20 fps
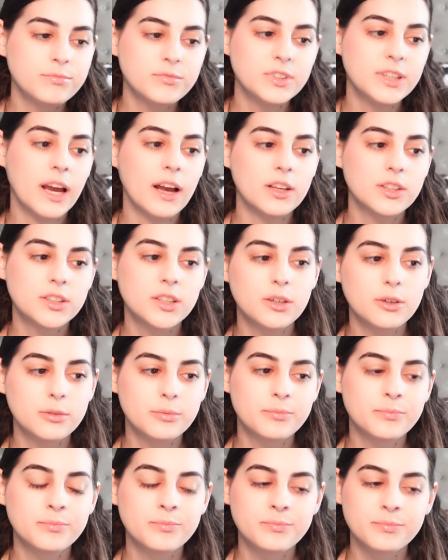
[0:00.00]
Yeah,
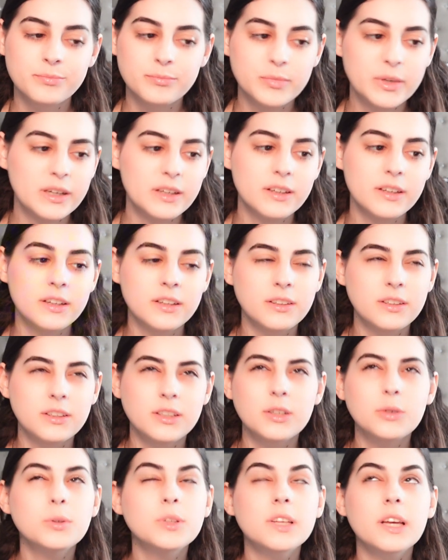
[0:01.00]
so, and
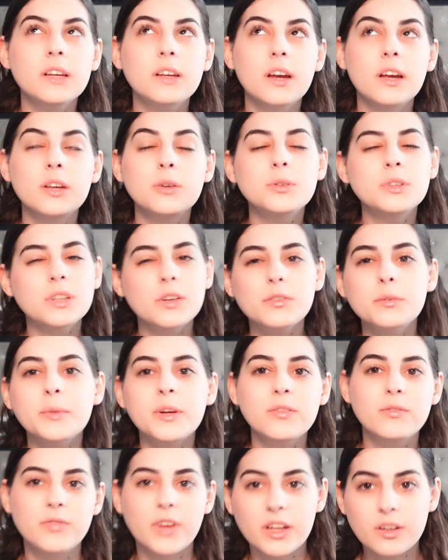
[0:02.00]
he was never
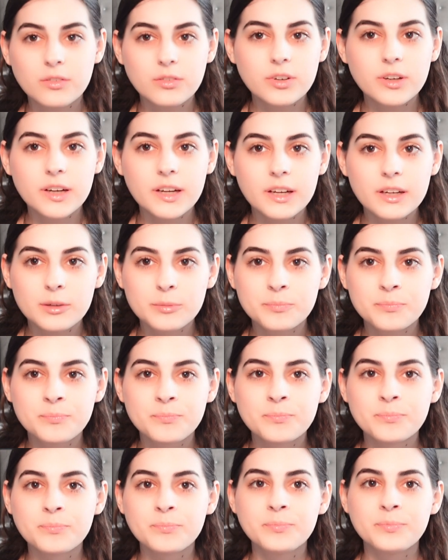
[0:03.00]
my favorite.
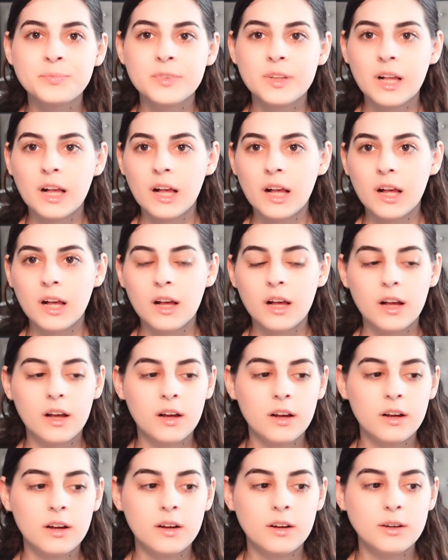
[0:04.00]

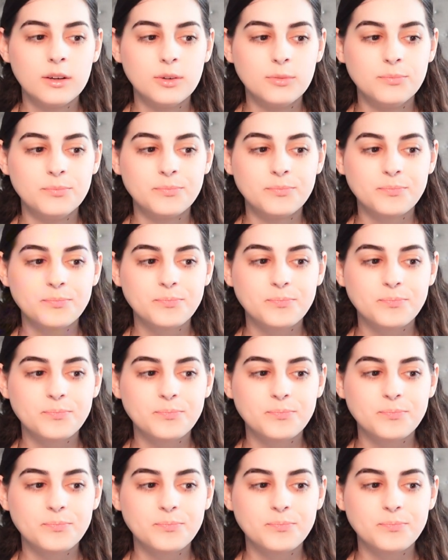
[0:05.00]
I